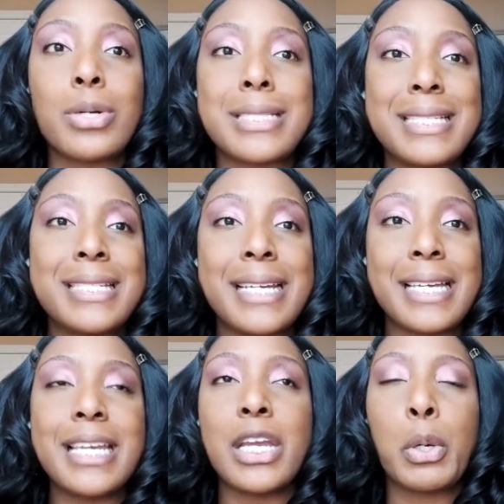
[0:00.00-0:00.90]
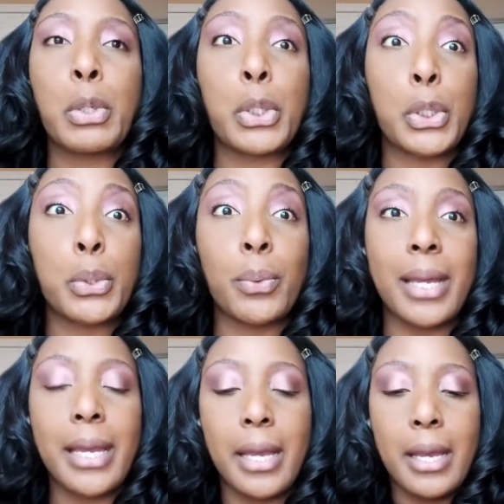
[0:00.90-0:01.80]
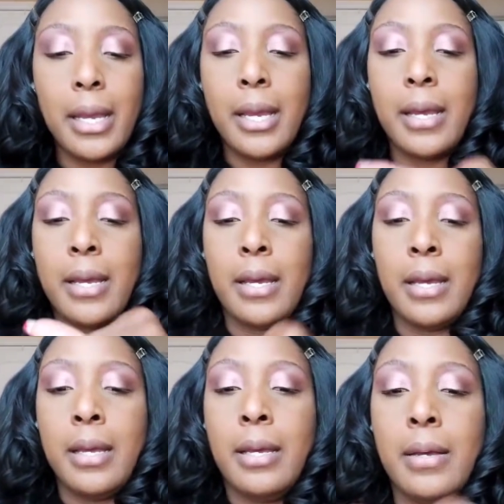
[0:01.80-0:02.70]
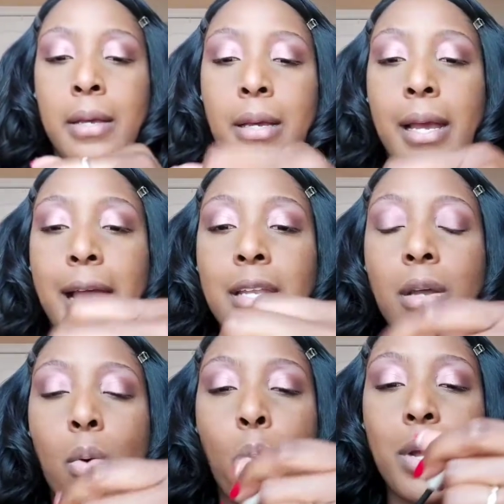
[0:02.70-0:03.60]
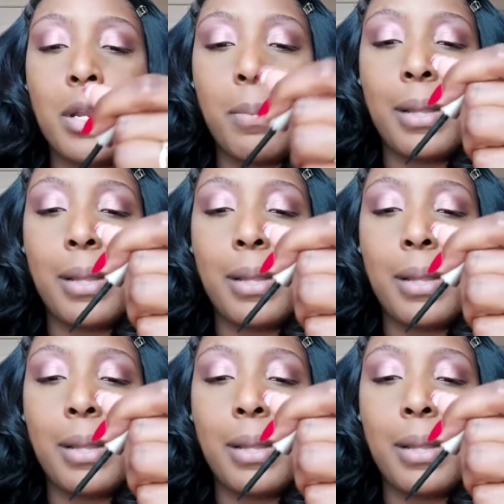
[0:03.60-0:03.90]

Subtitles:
or sticky or gooey. And when